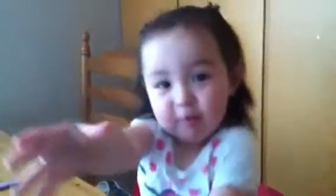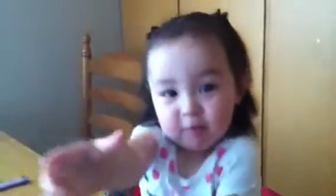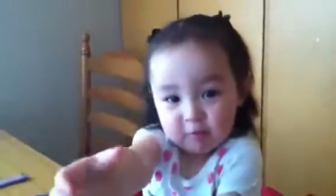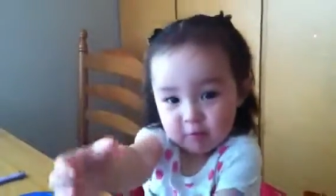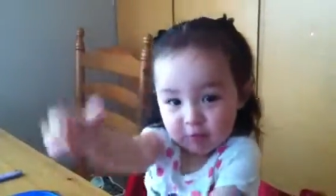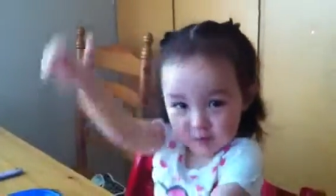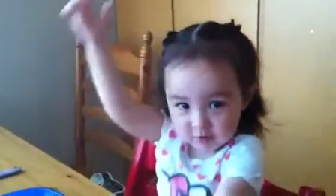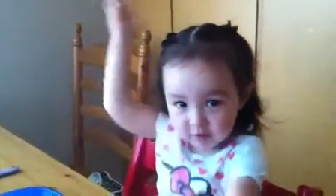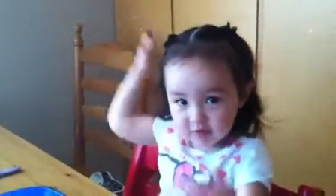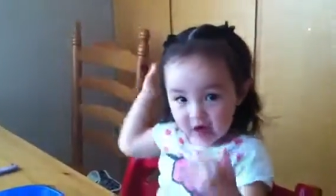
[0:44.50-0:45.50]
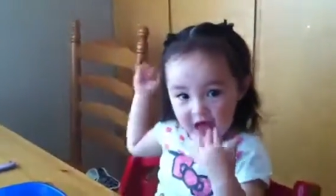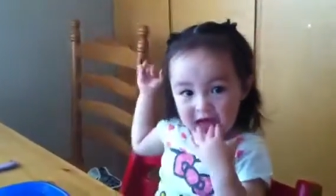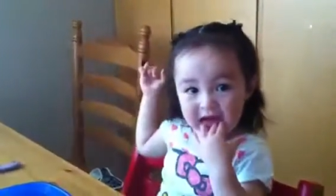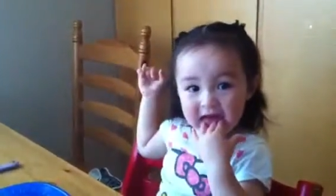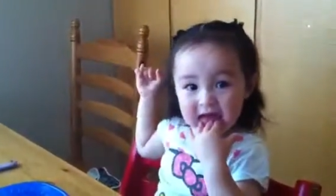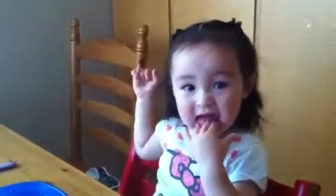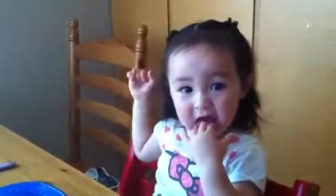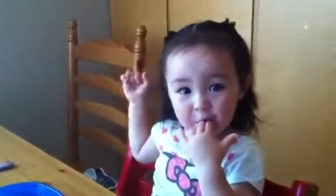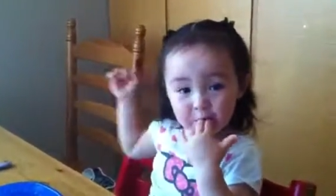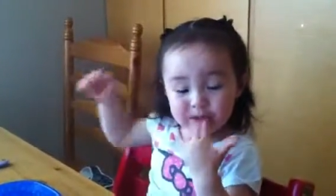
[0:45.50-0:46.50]
Popsicle. Say popsicle,
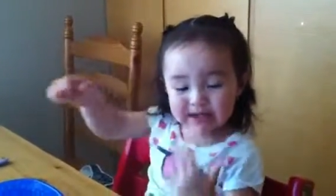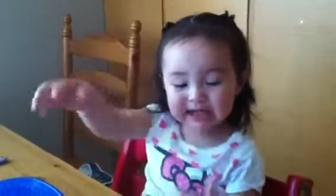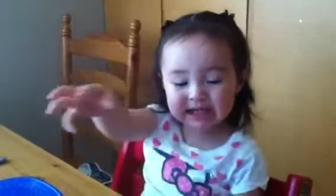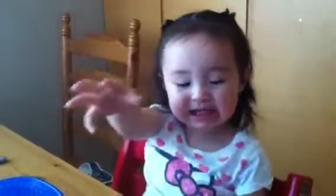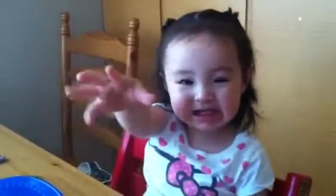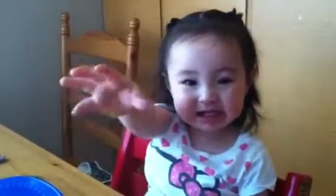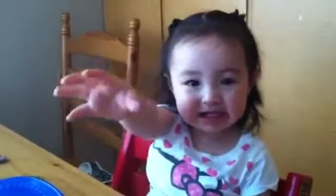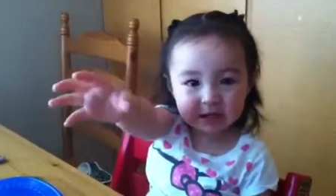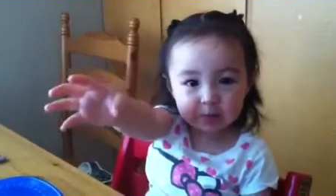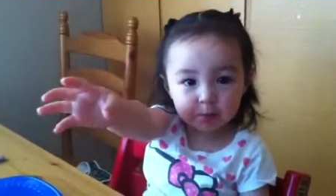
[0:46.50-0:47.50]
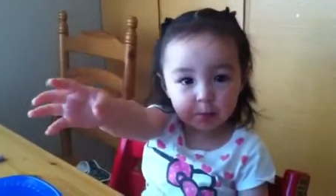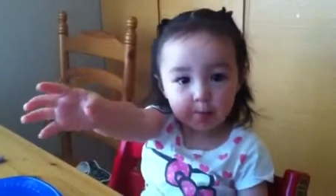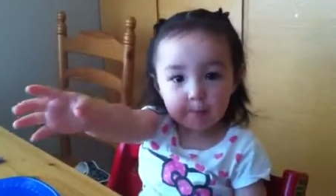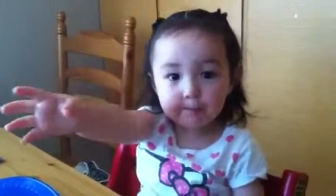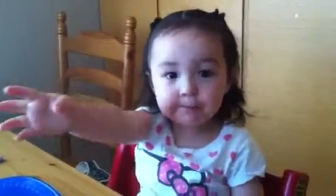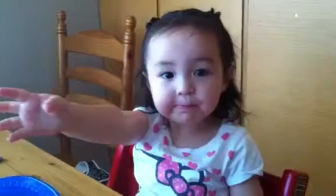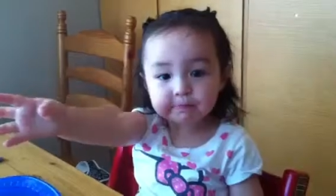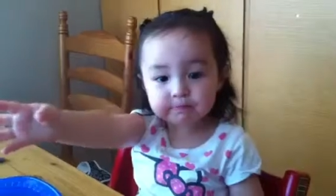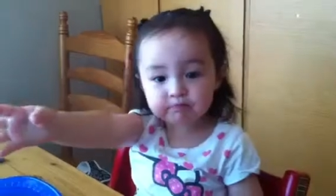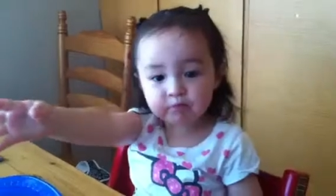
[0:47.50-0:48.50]
please. Please.
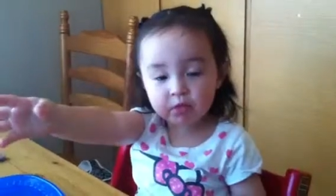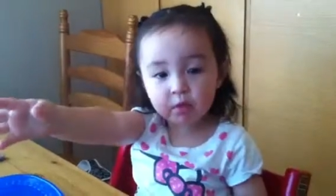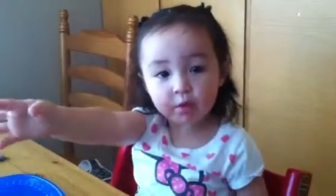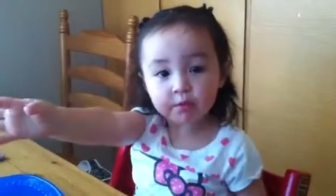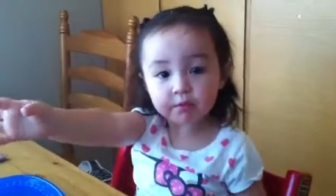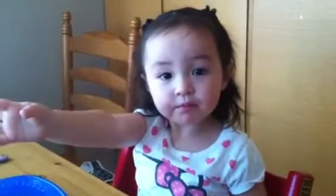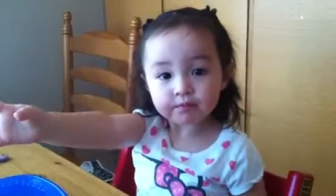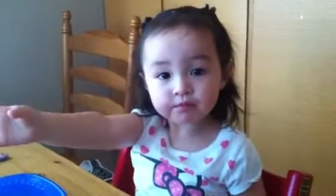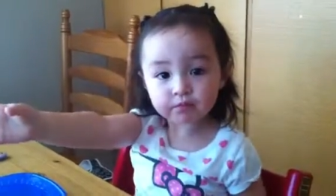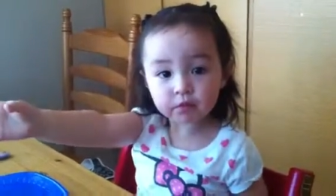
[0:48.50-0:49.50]
Okay, give me a kiss.